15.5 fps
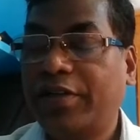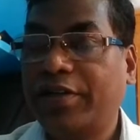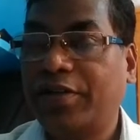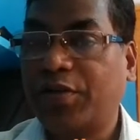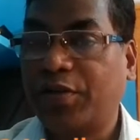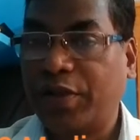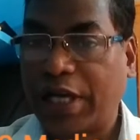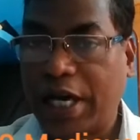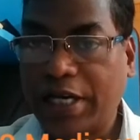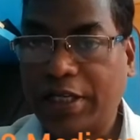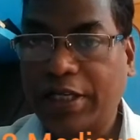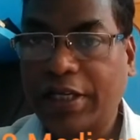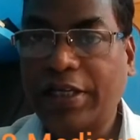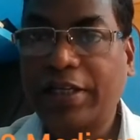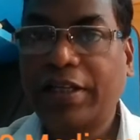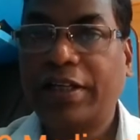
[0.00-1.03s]
so that
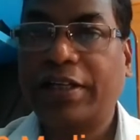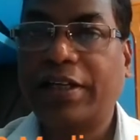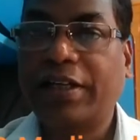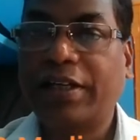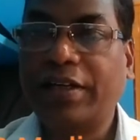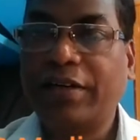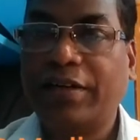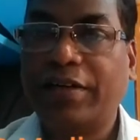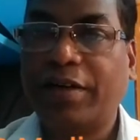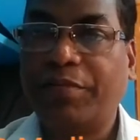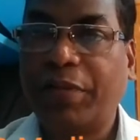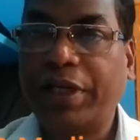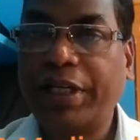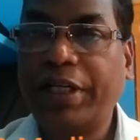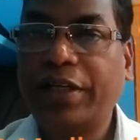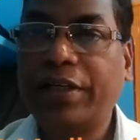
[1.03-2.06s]
the
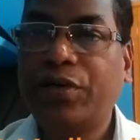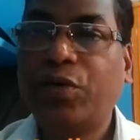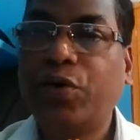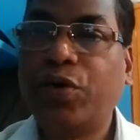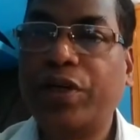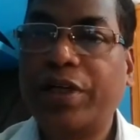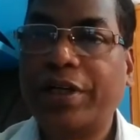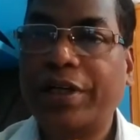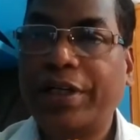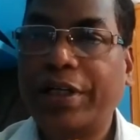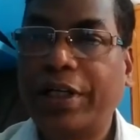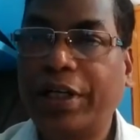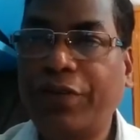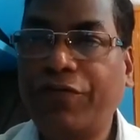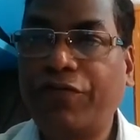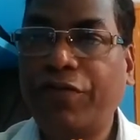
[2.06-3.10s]
money would
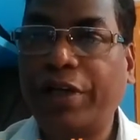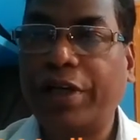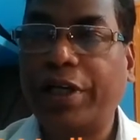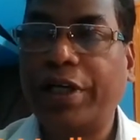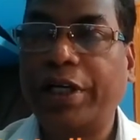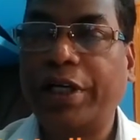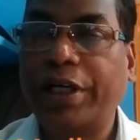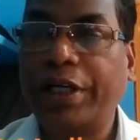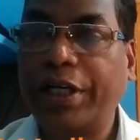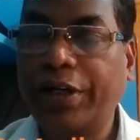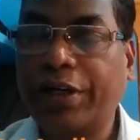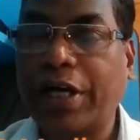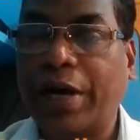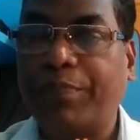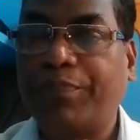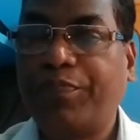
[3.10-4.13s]

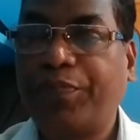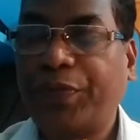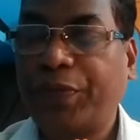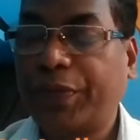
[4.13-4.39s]
income.